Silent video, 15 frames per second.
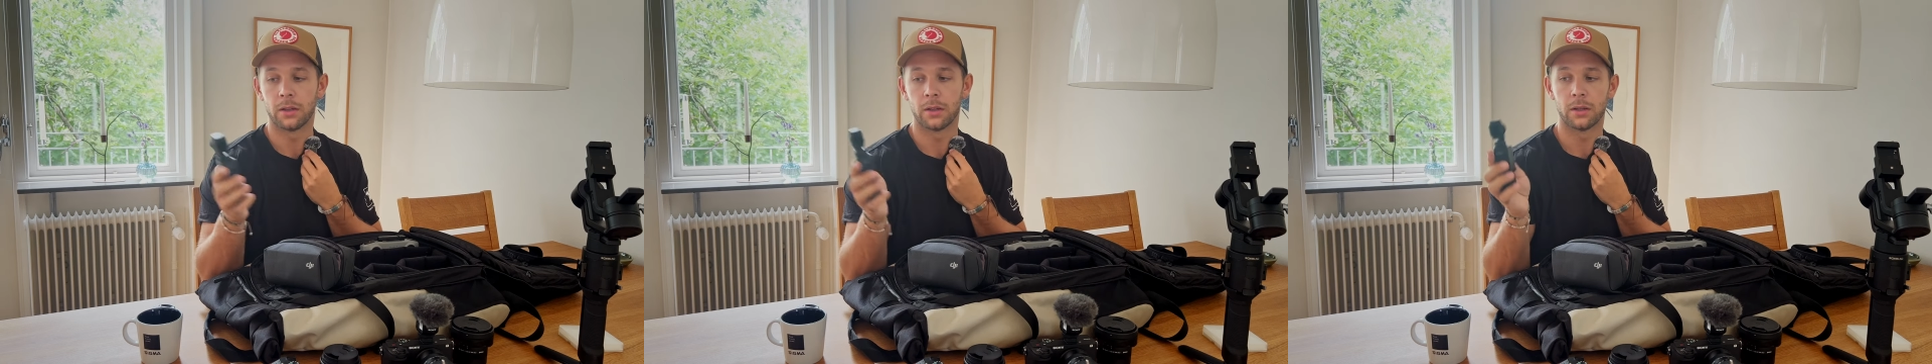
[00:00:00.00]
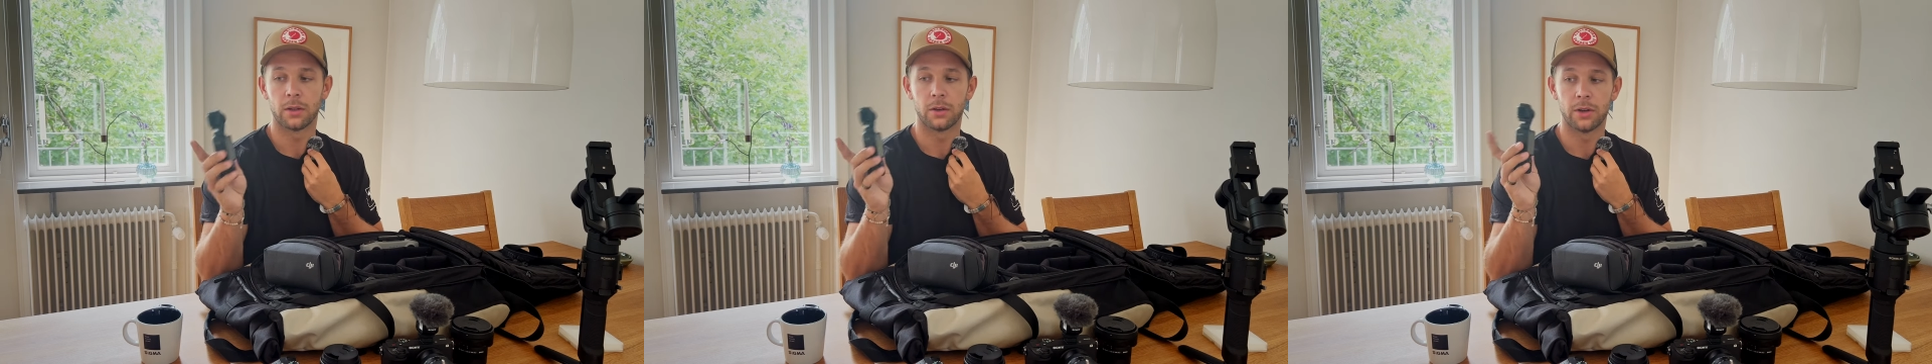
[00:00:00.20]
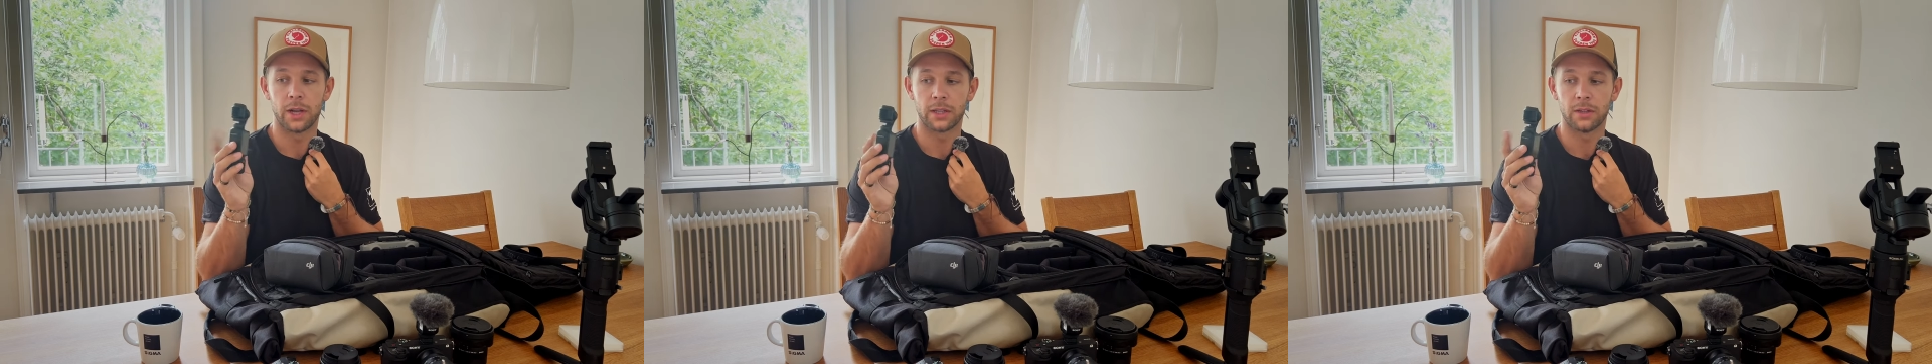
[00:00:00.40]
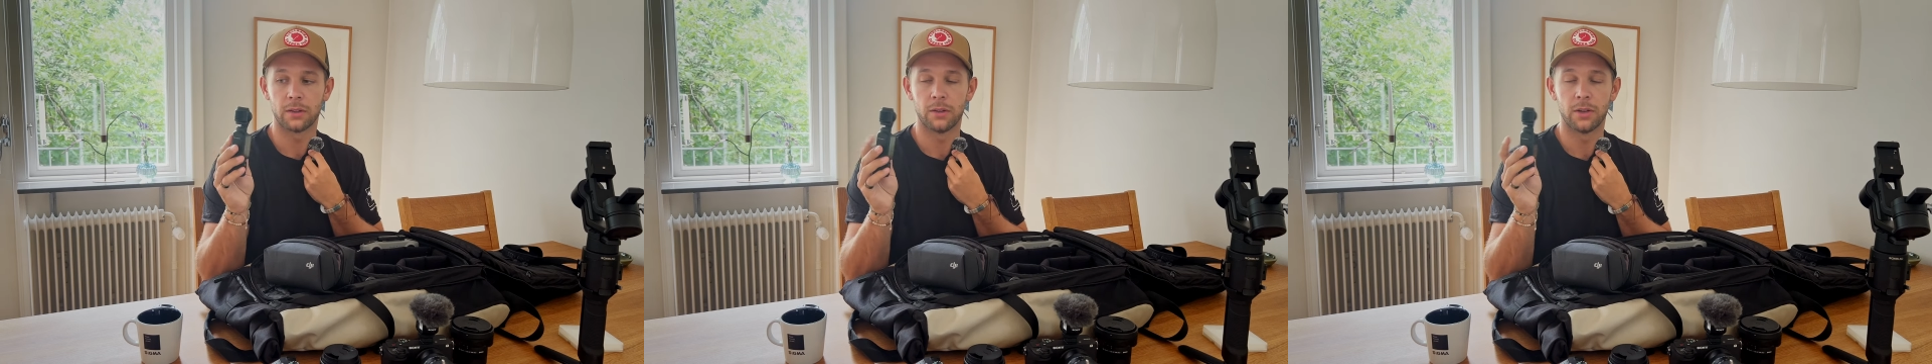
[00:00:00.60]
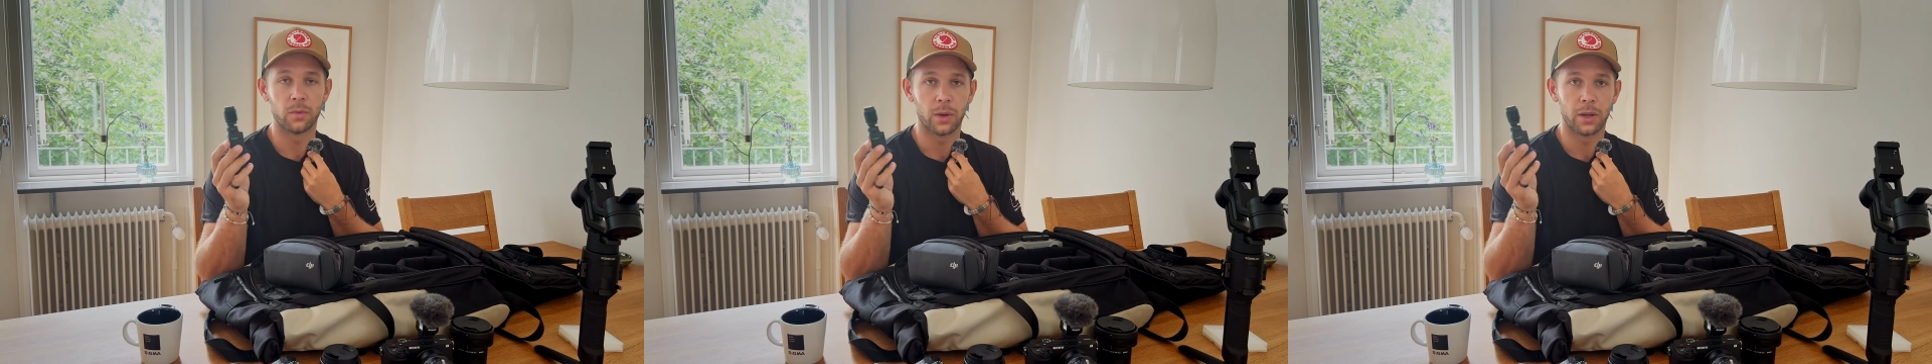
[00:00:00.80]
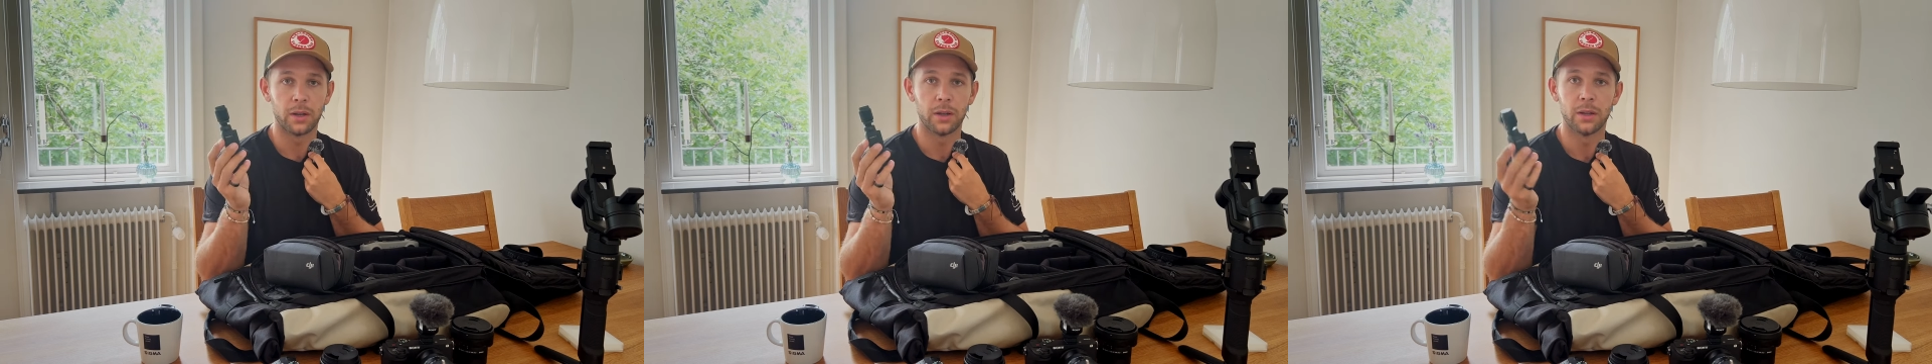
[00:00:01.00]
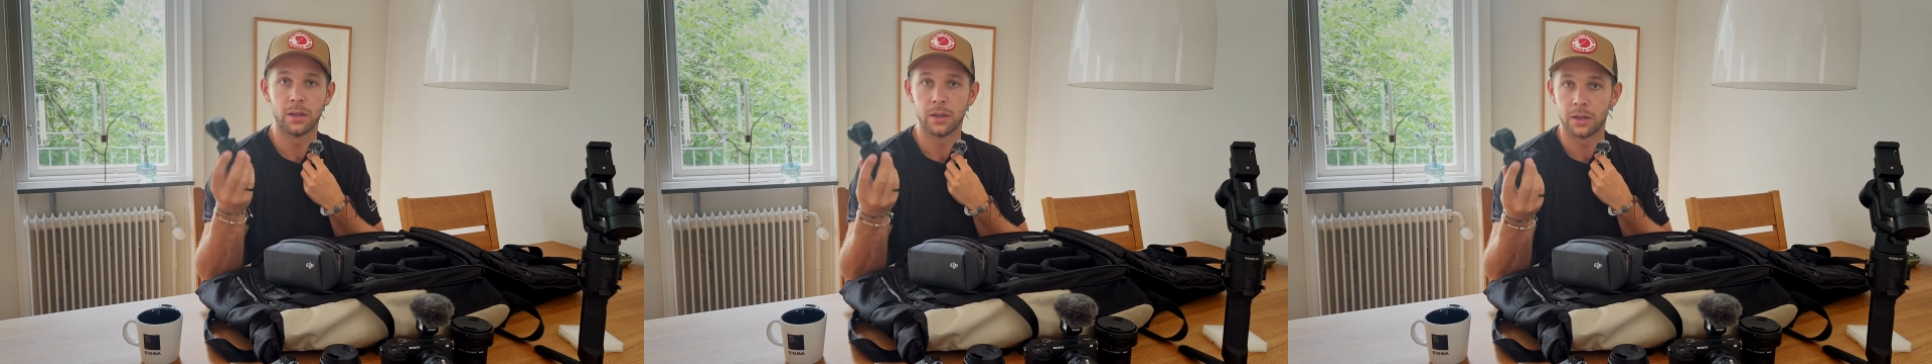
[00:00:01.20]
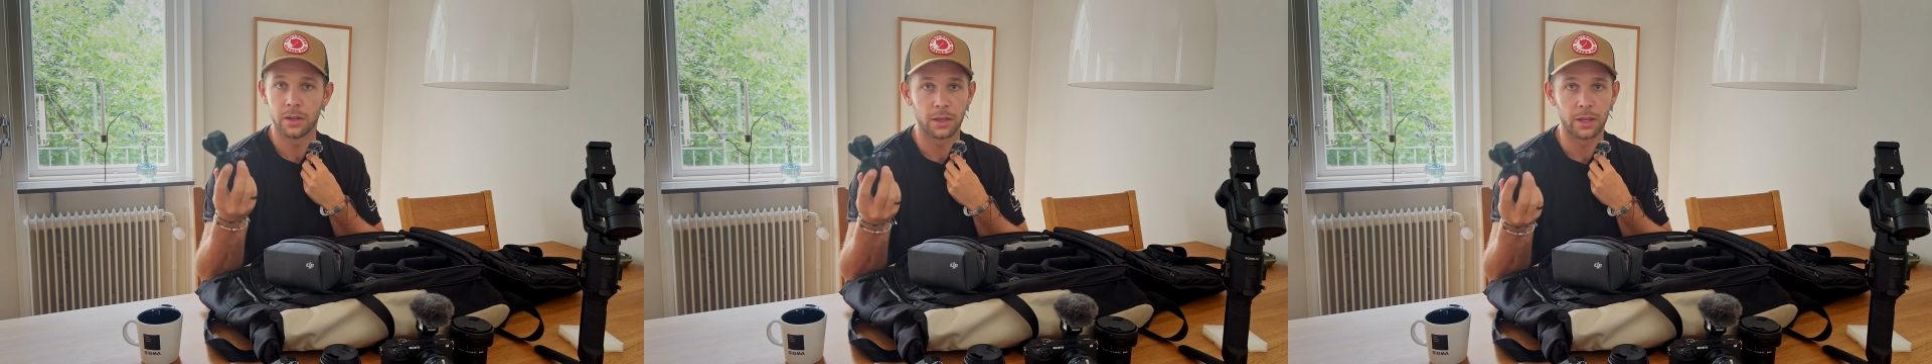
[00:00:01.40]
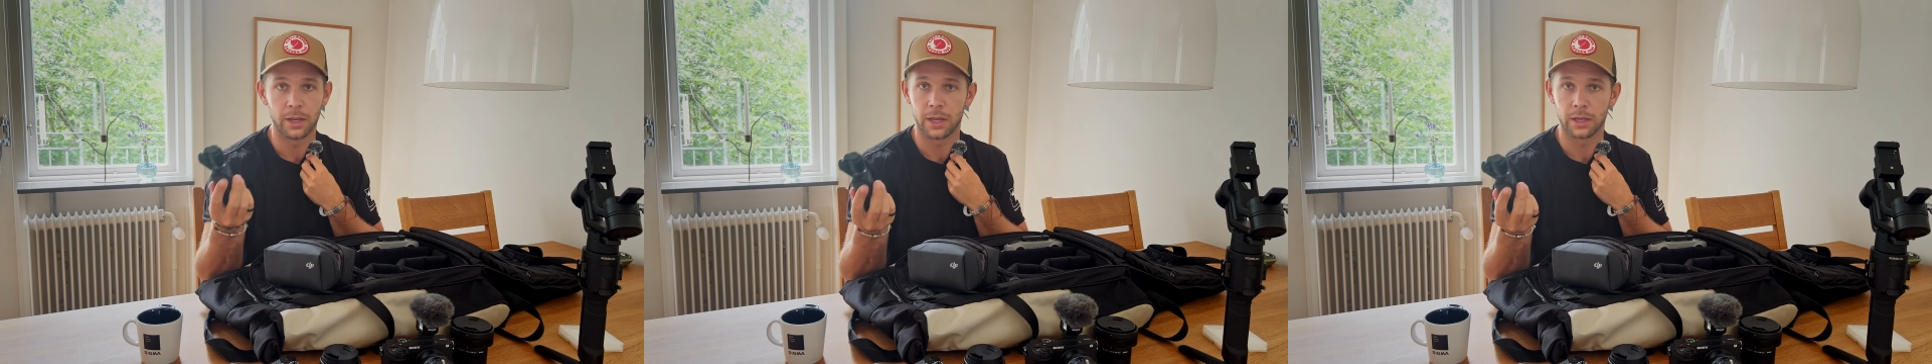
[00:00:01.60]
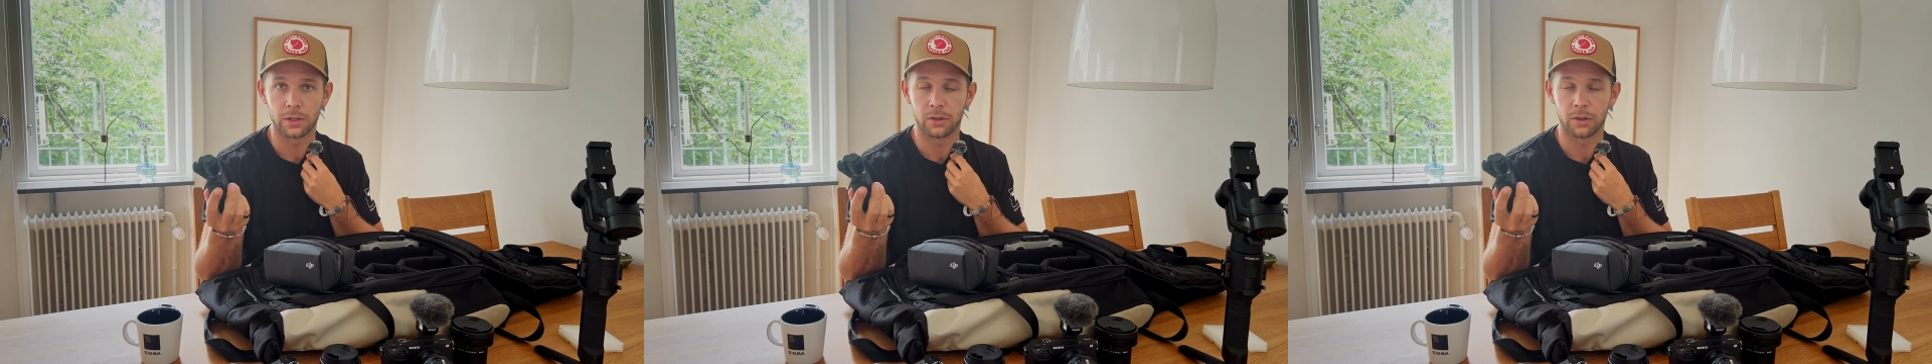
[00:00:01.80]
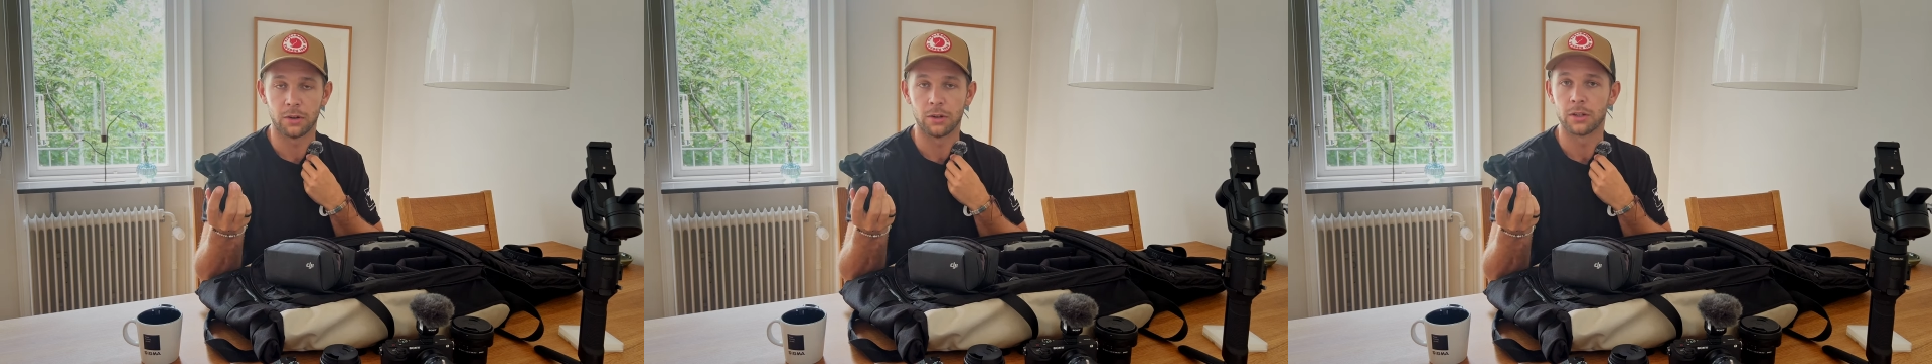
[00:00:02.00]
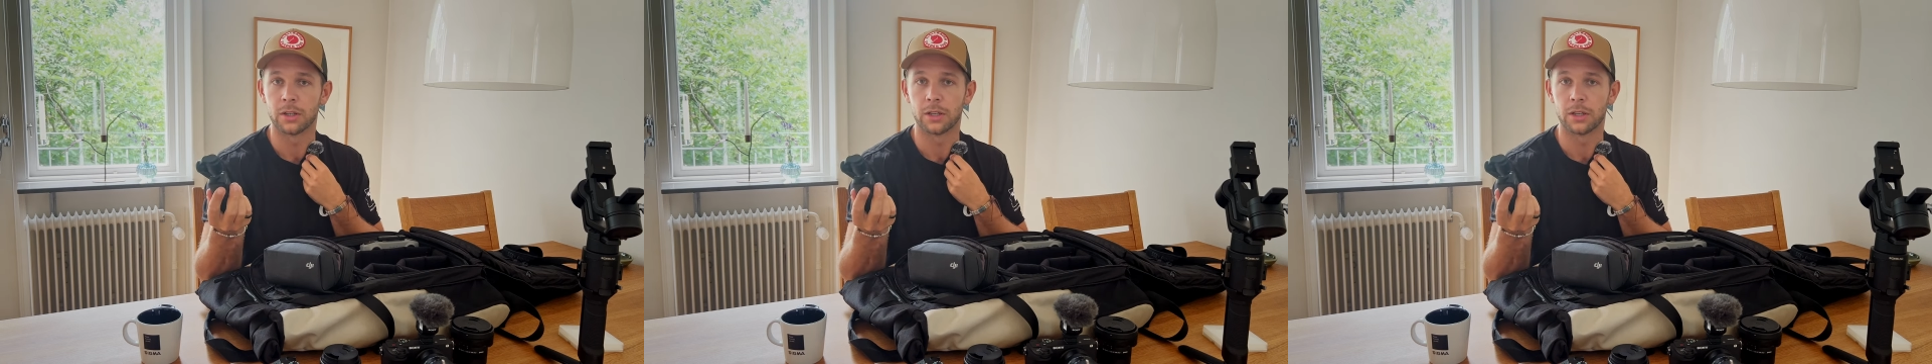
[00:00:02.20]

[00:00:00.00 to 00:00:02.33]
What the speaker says: connected to this one, and I can talk